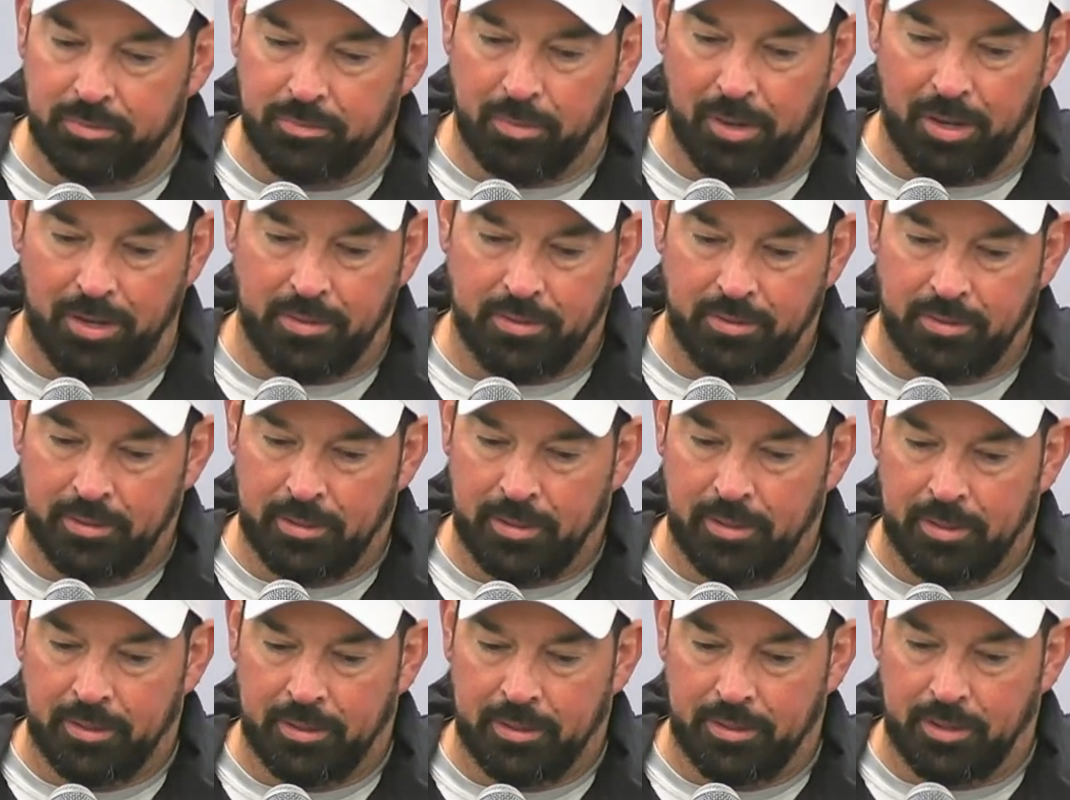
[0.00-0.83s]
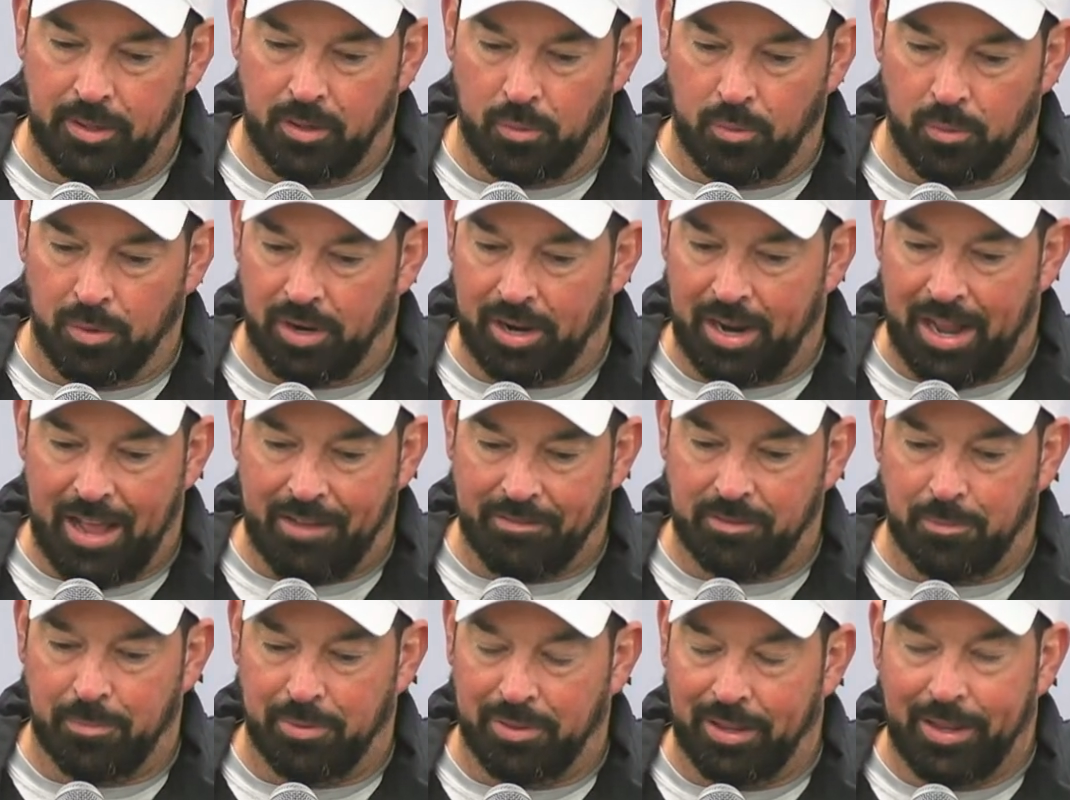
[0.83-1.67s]
But you know, we're going to have
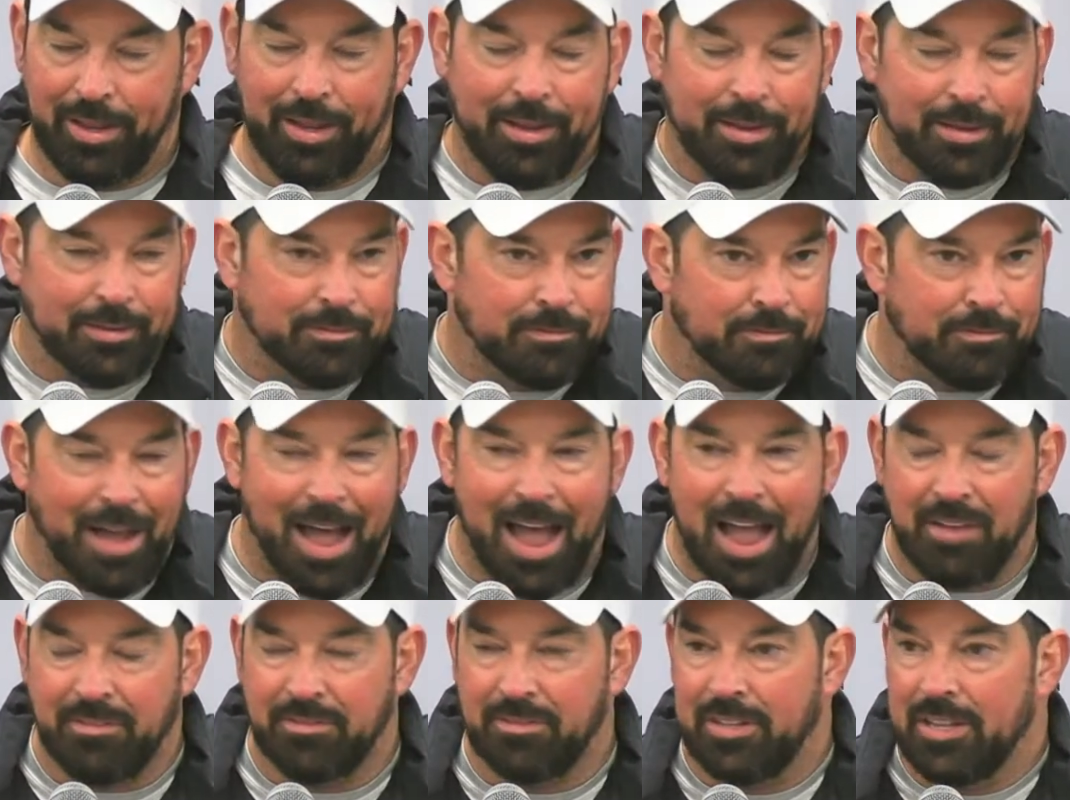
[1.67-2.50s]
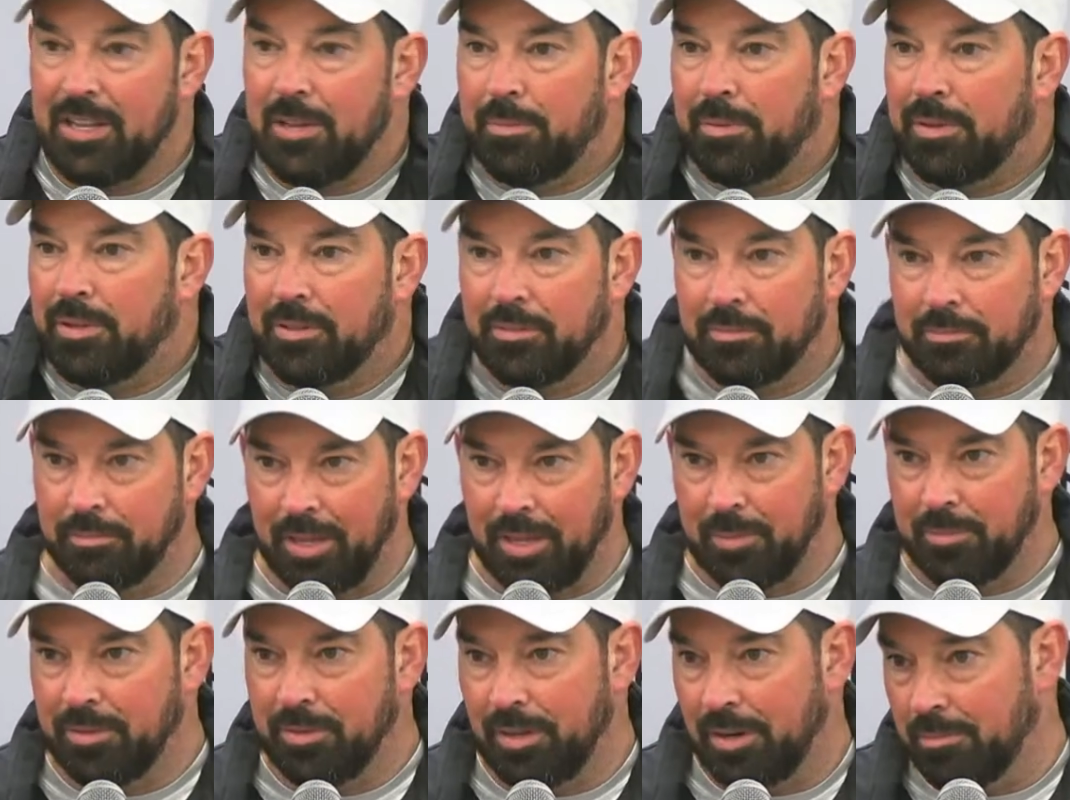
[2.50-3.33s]
to play 5 deep,
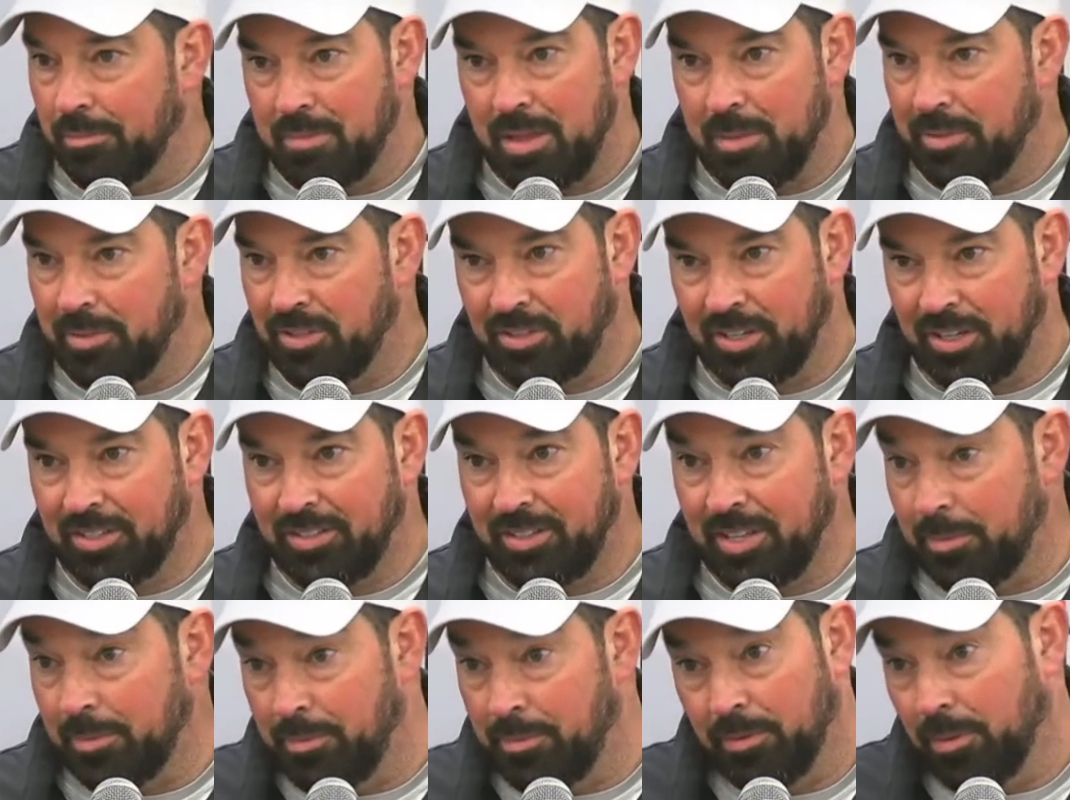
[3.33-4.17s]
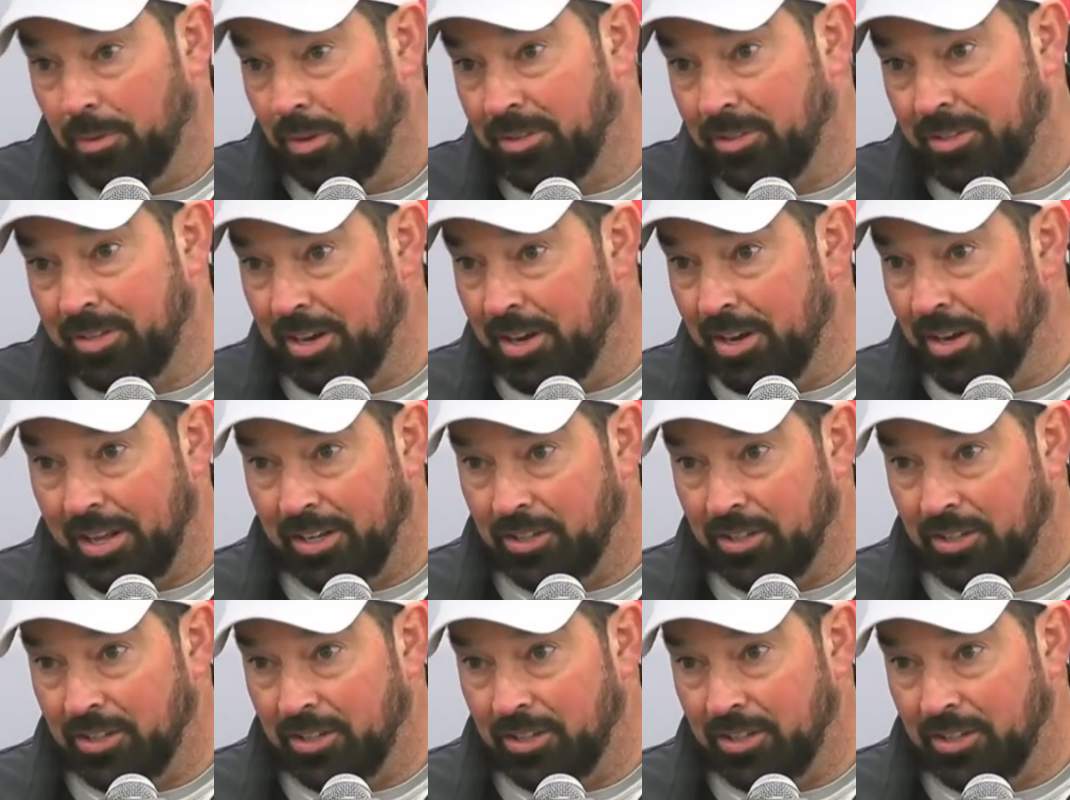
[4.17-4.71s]
maybe maybe 6 deep throughout the year.